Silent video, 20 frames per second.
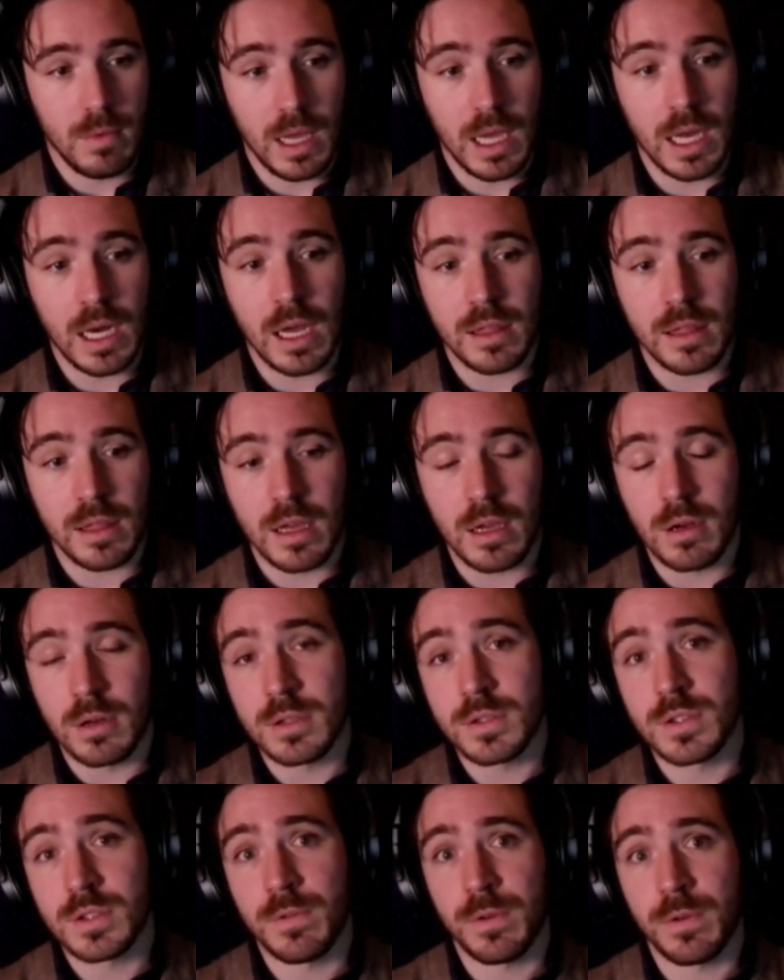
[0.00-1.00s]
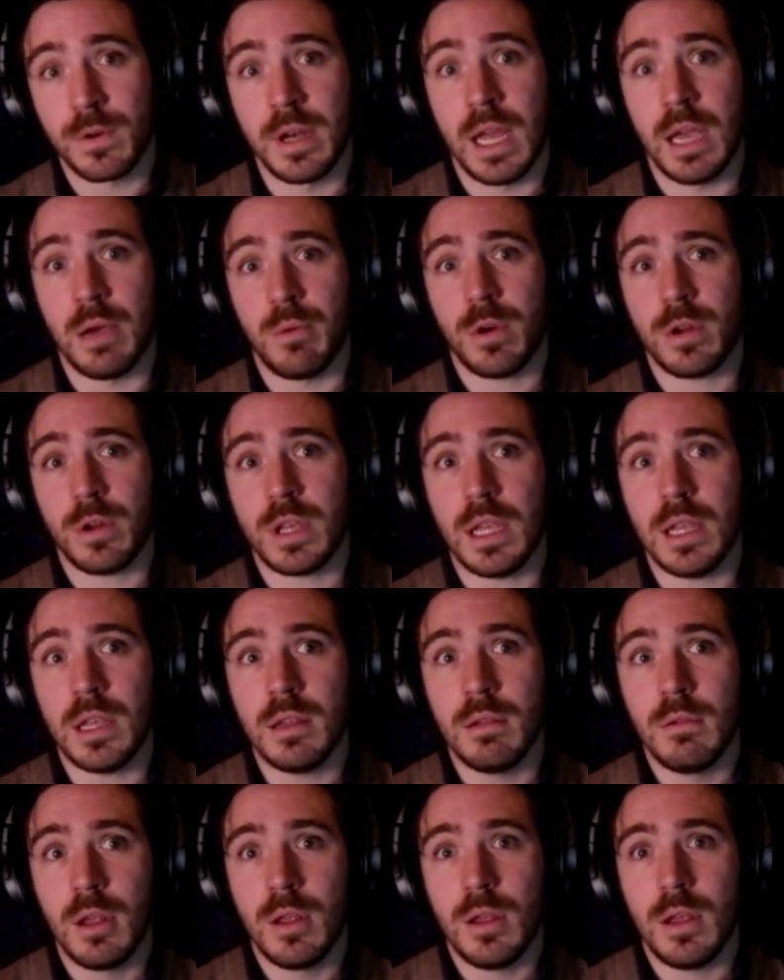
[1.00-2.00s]
And I think also for
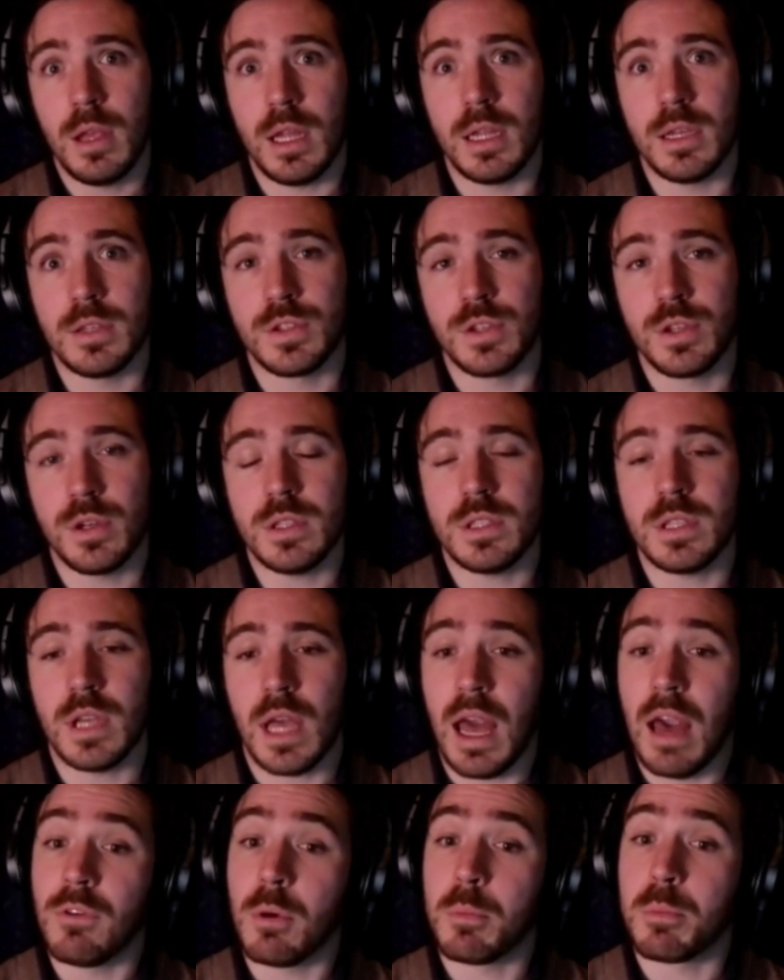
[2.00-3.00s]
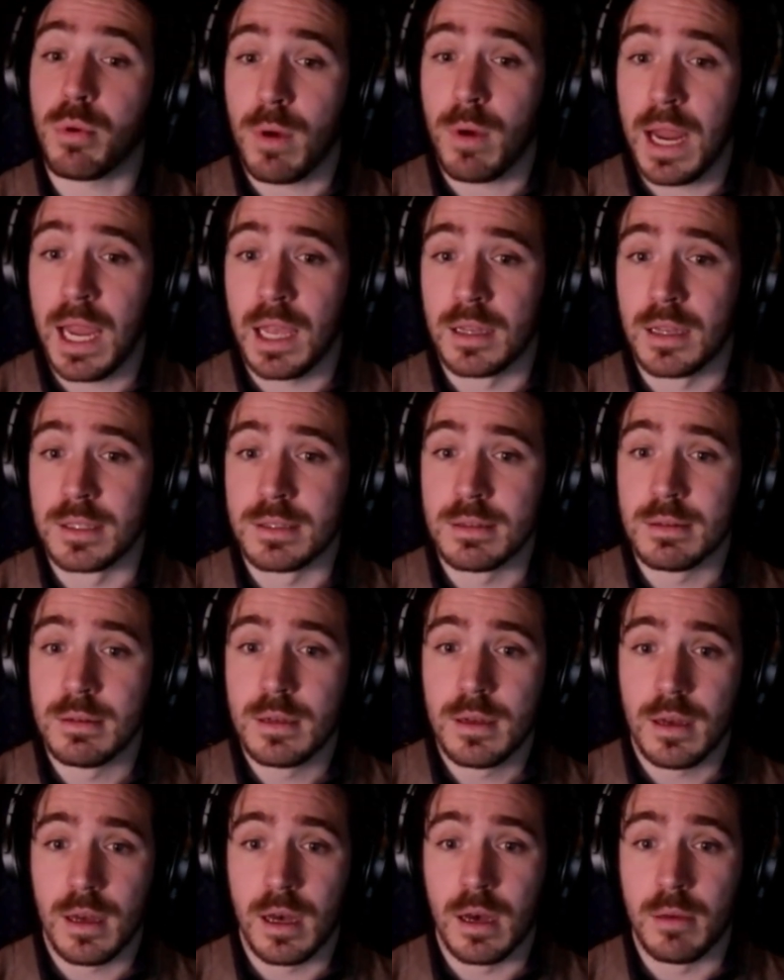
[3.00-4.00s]
networking, it is good to have a brand,
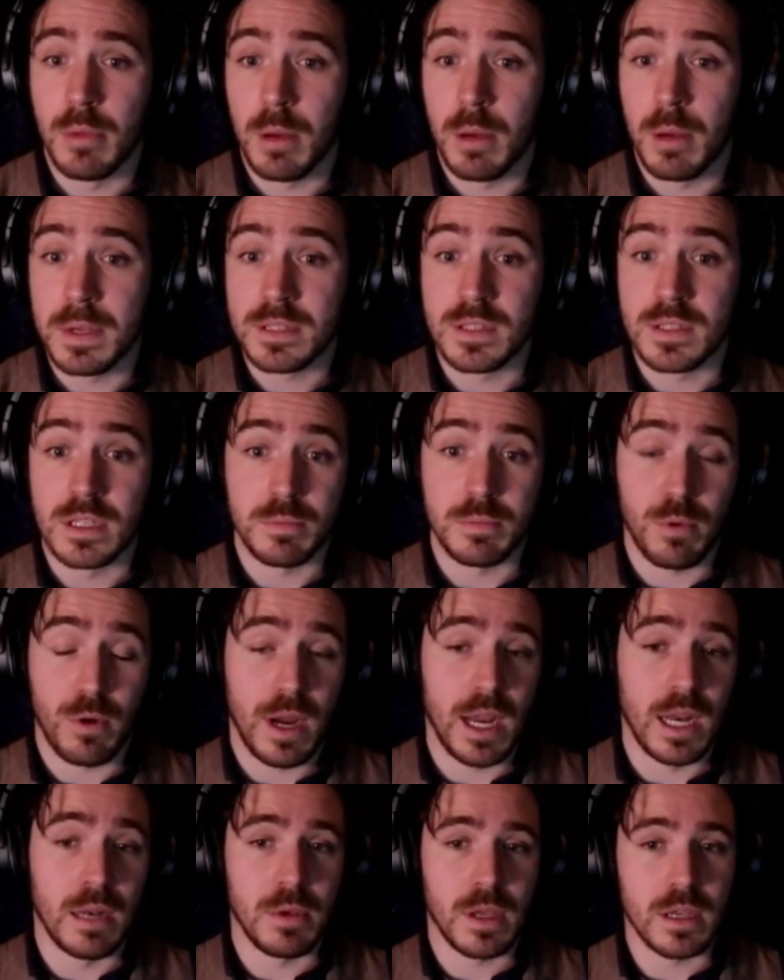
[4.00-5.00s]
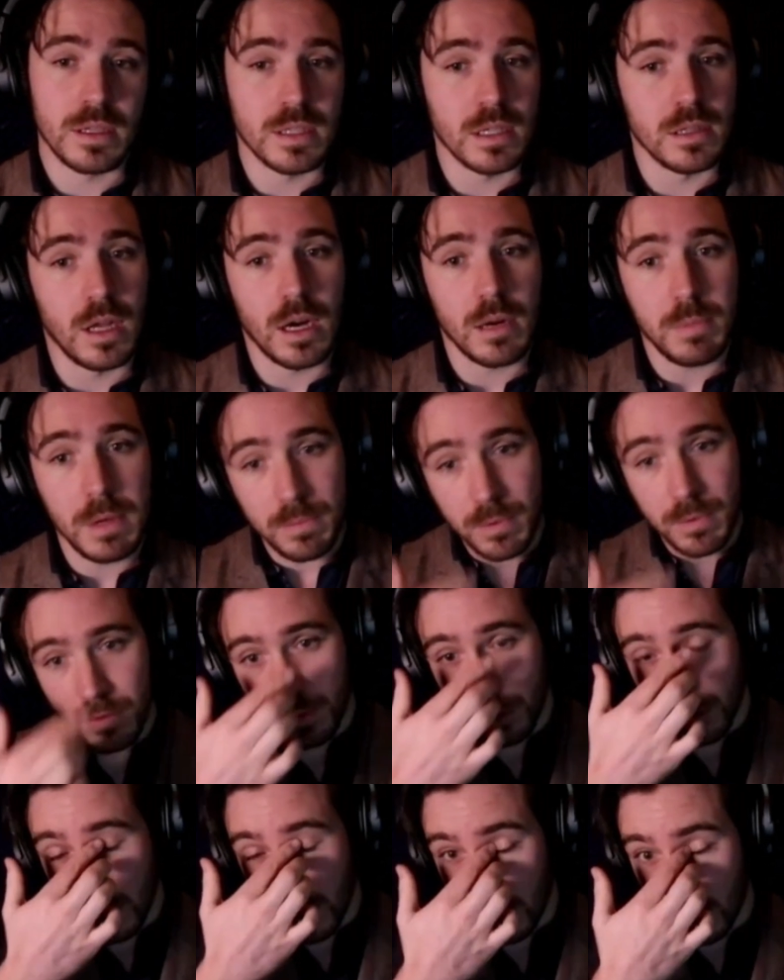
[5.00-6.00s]
a business brand, because a lot of
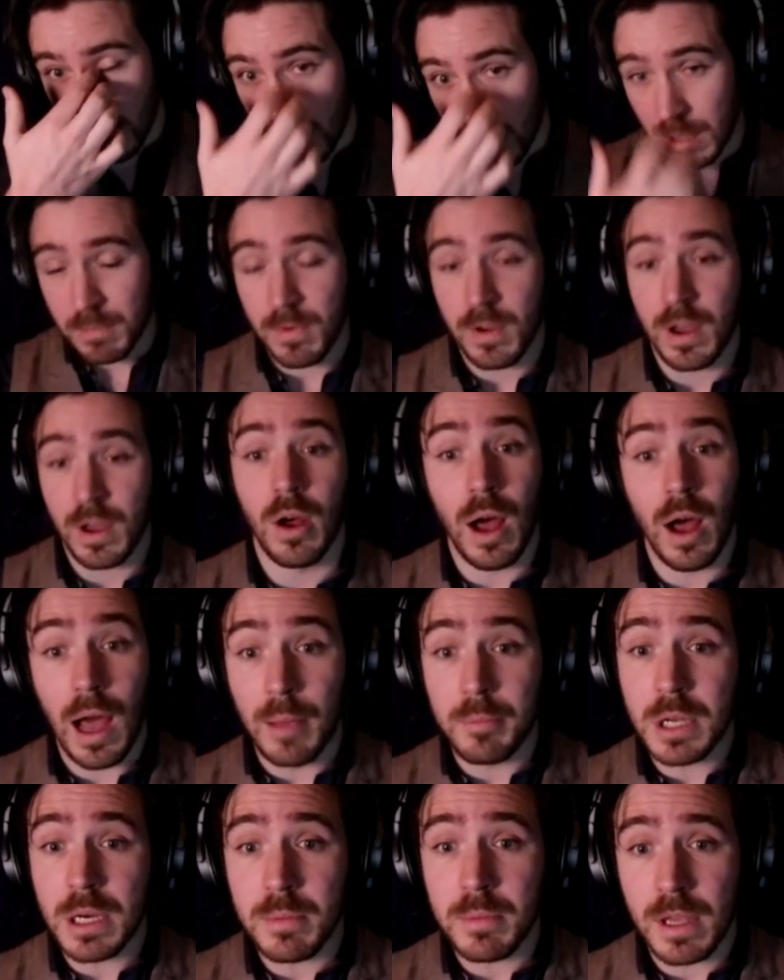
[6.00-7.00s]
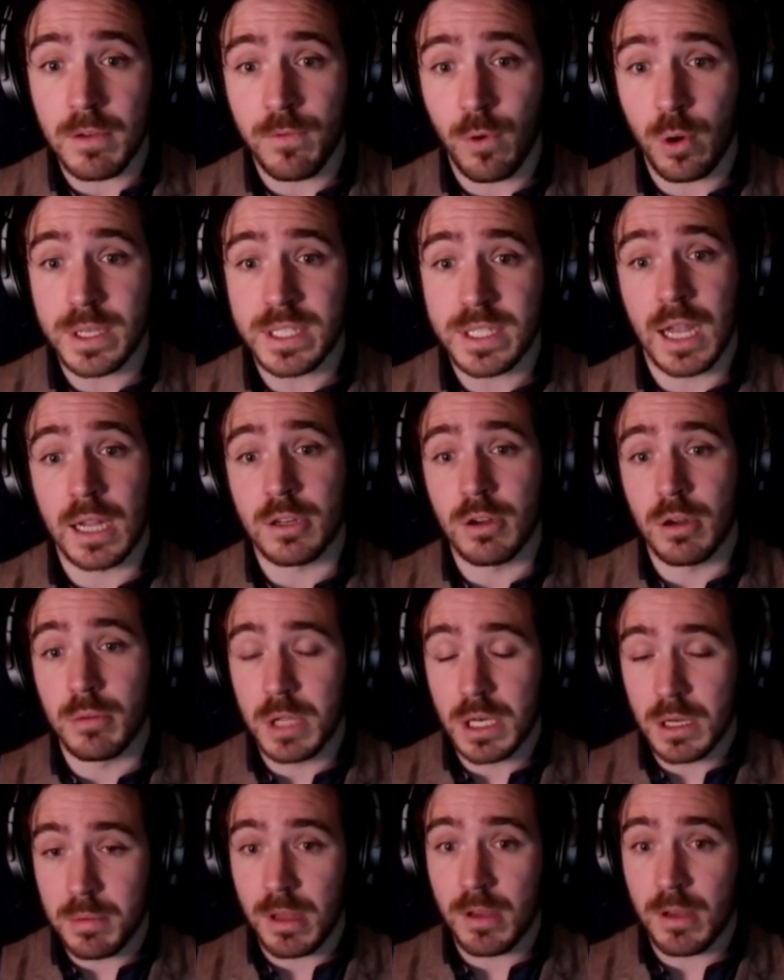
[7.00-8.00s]
people, they think about, I'm going to be a voice actor, I'm
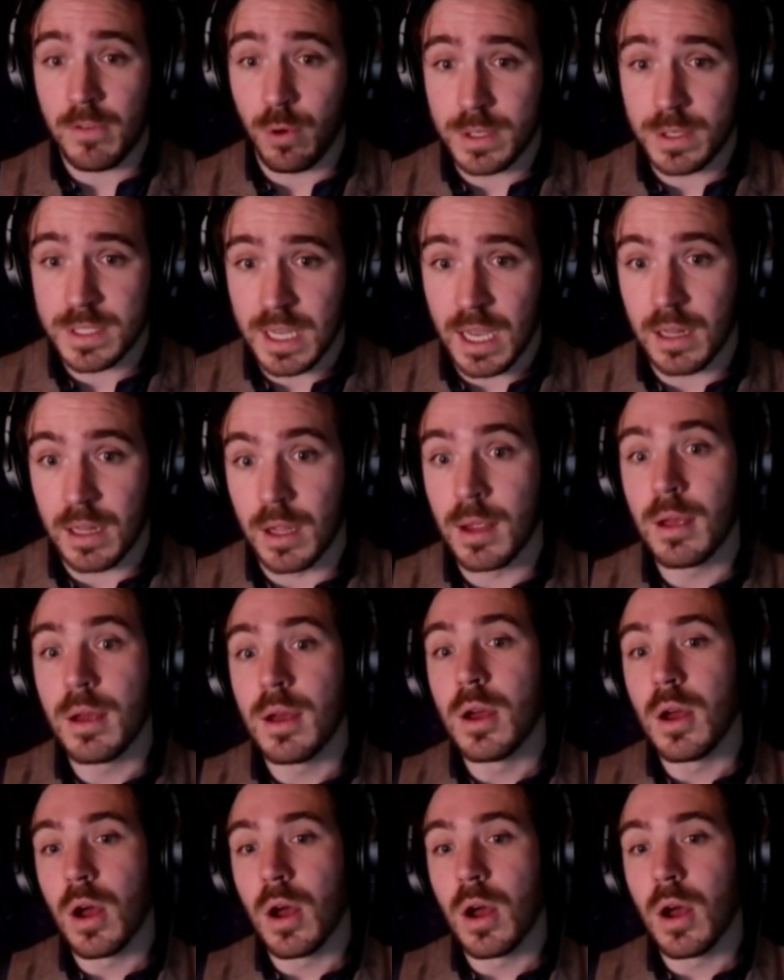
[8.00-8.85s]
going to be a voice talent.